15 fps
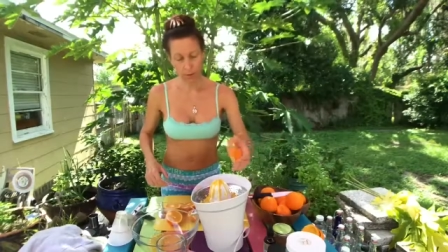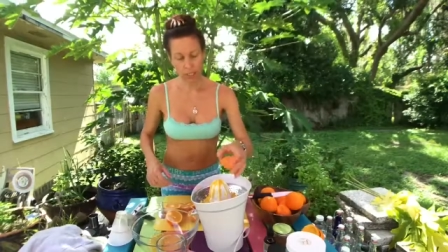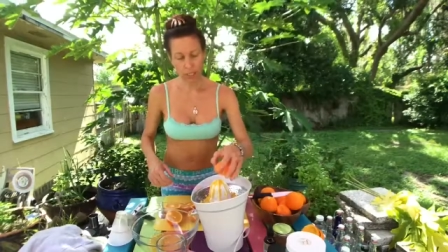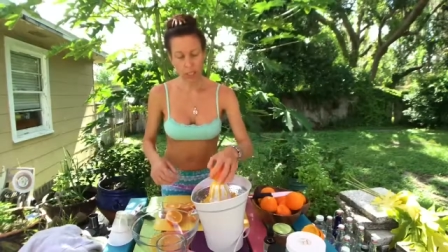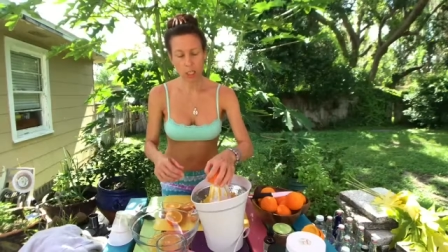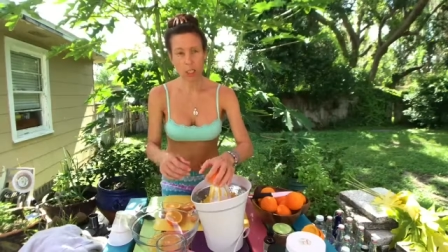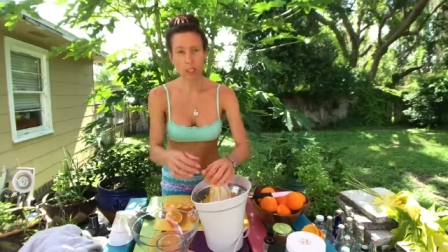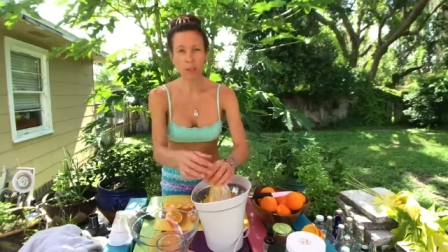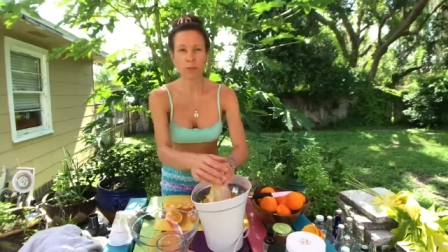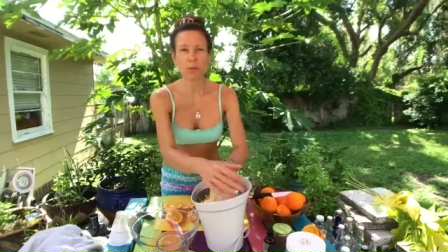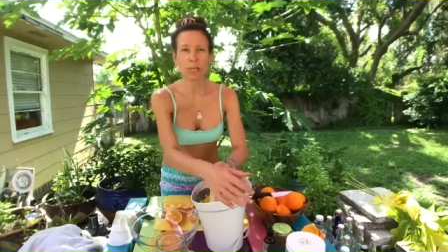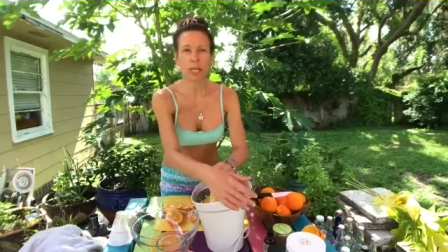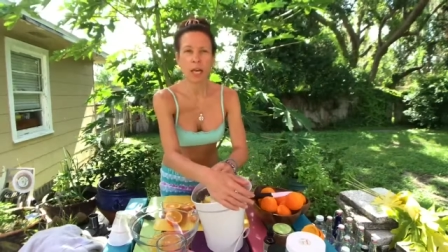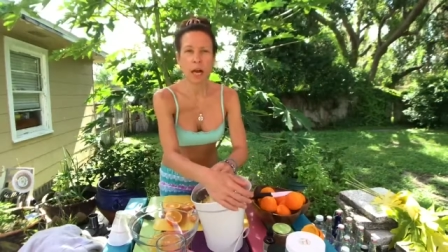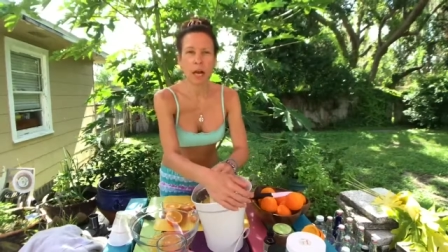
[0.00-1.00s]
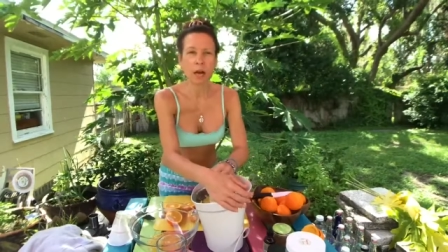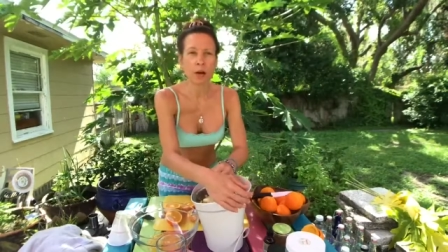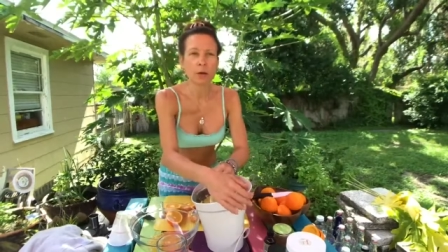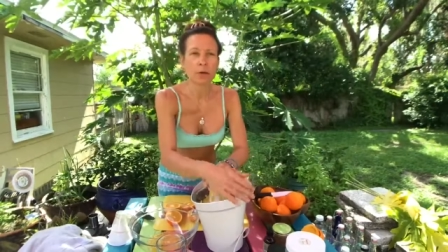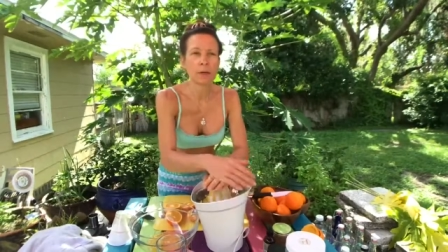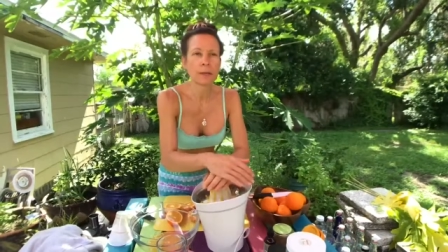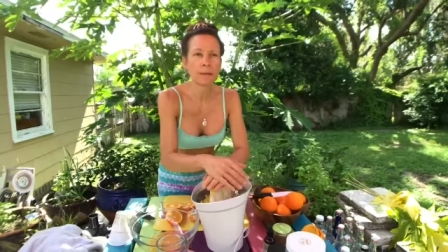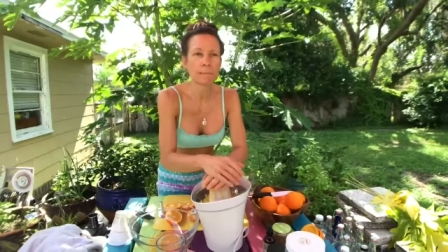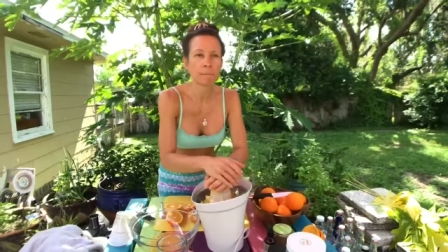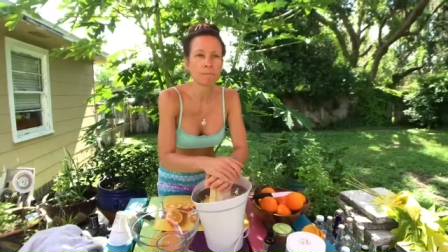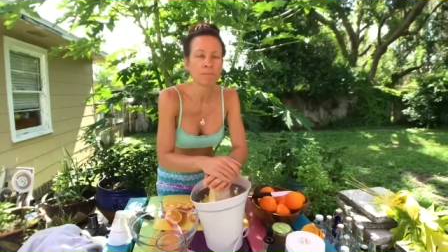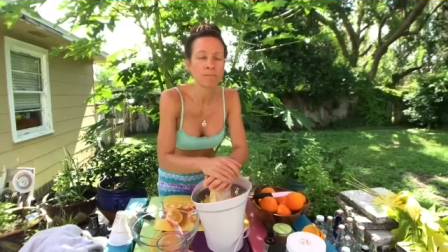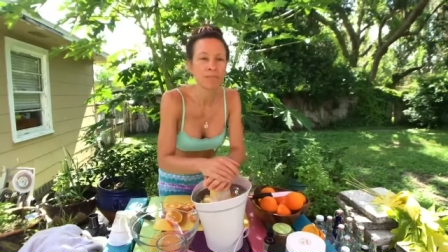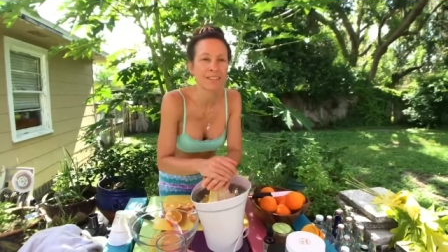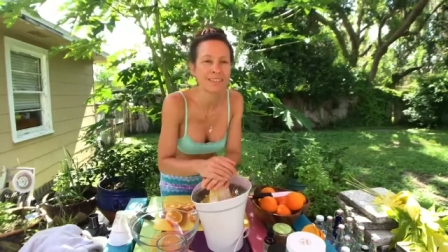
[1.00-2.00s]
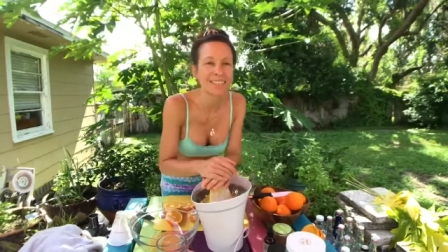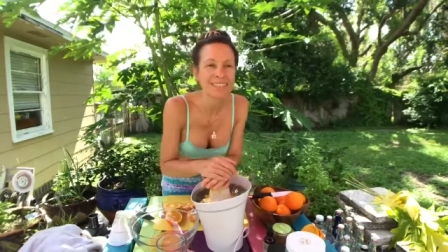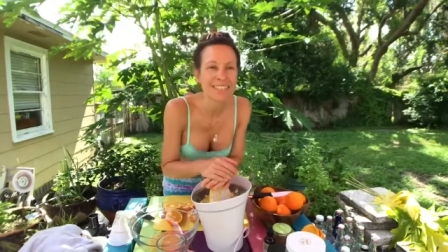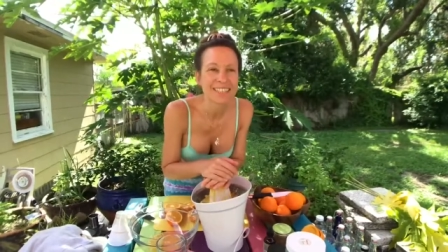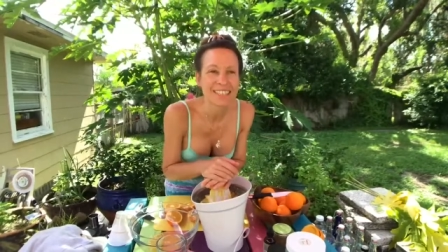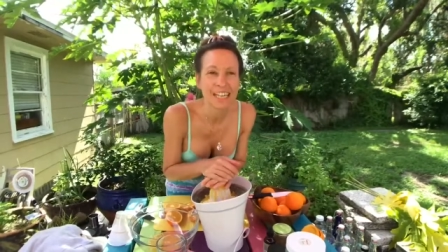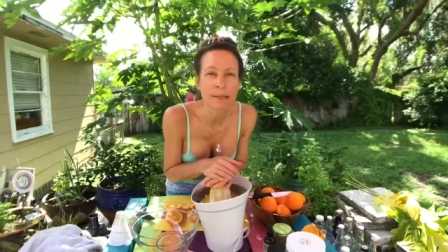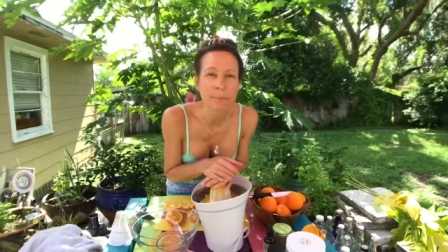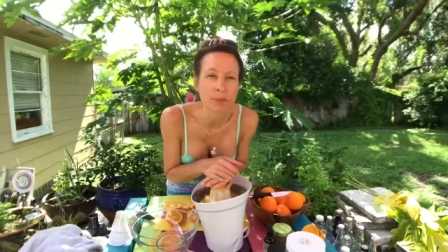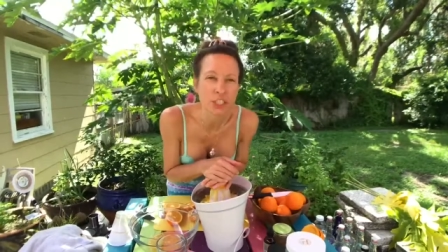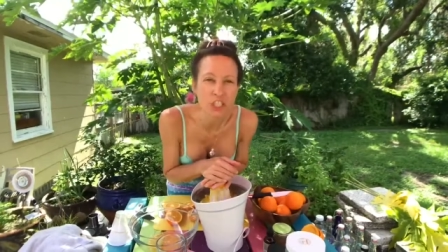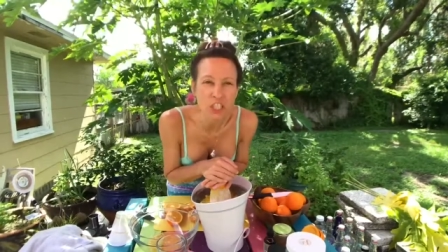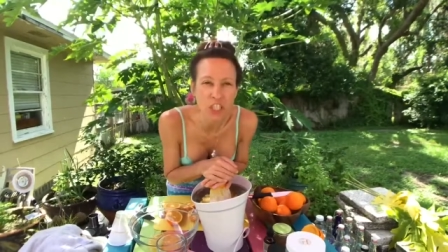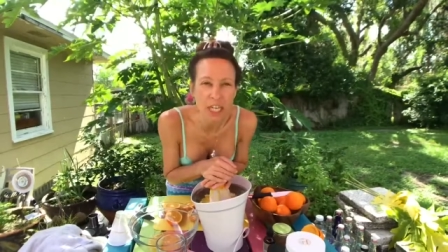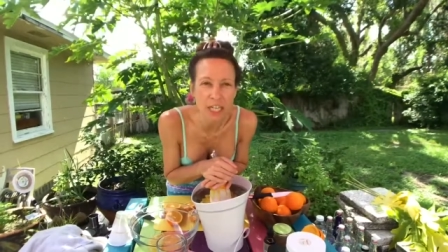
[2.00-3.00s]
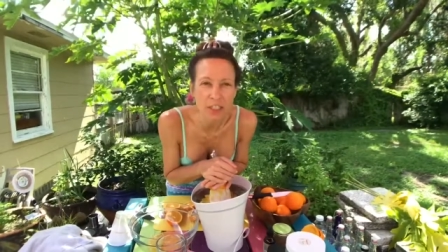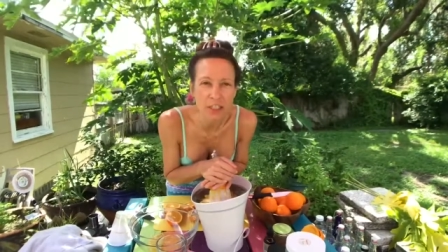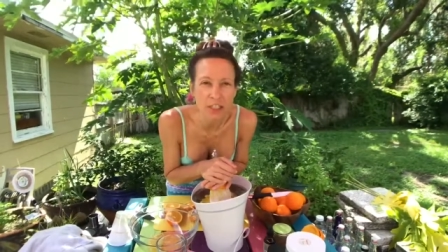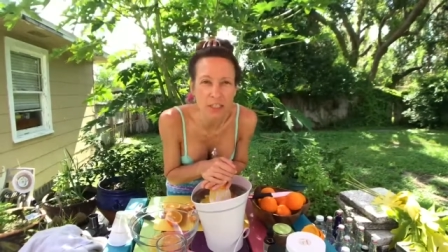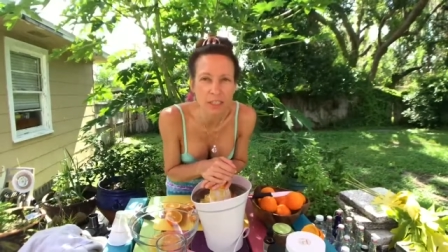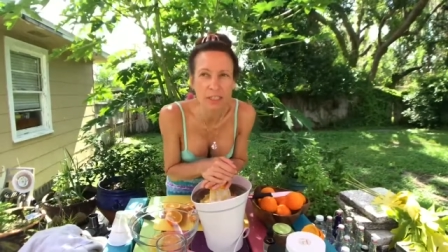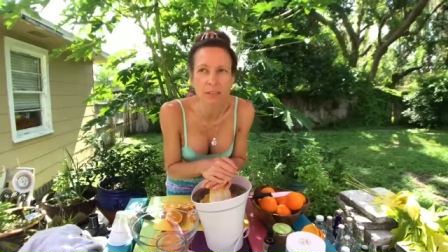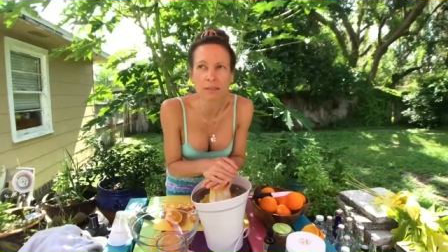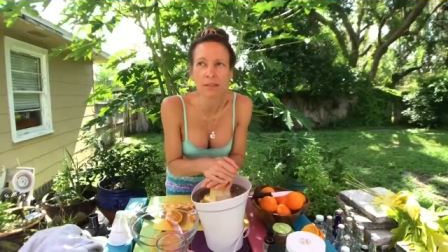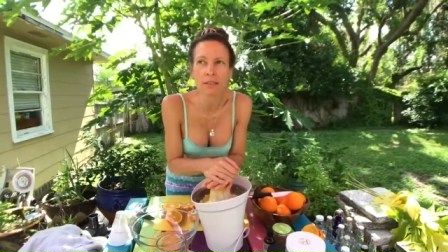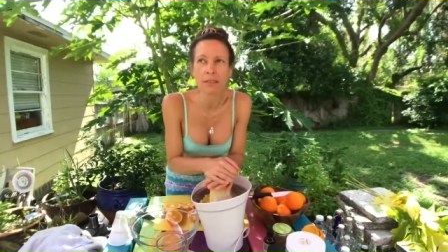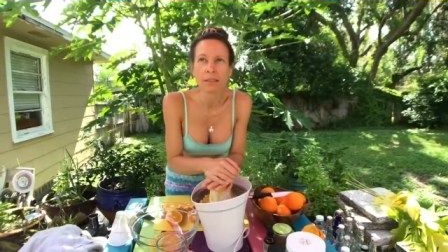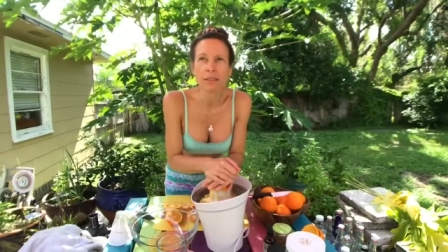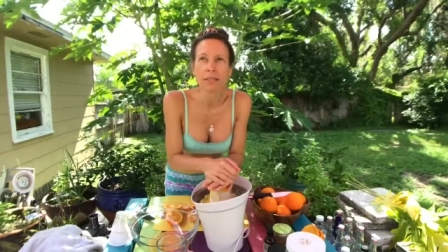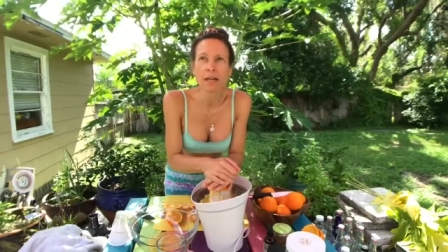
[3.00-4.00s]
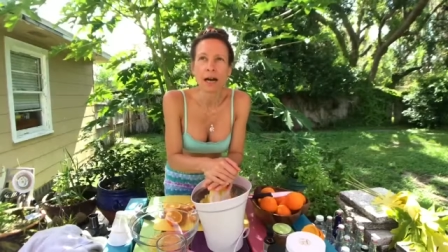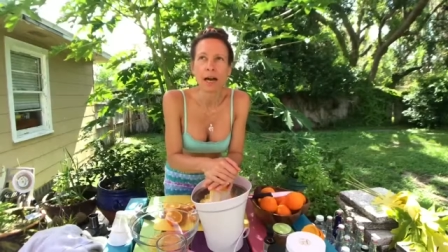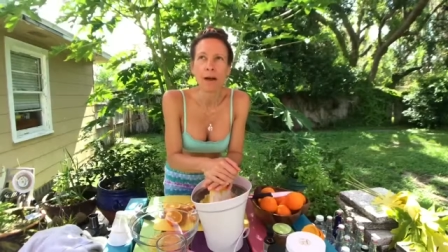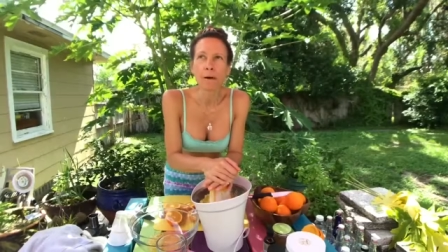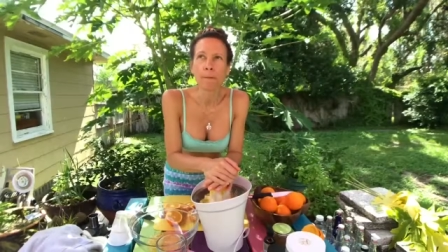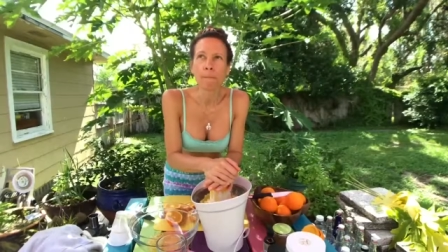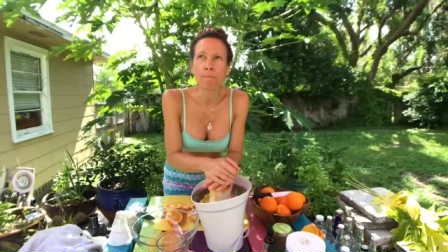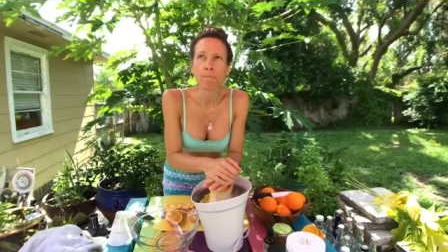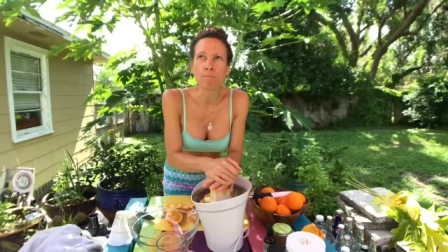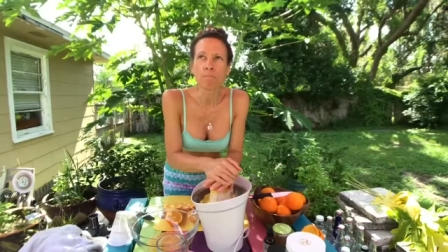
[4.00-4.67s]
we learn as we go, that appreciation um,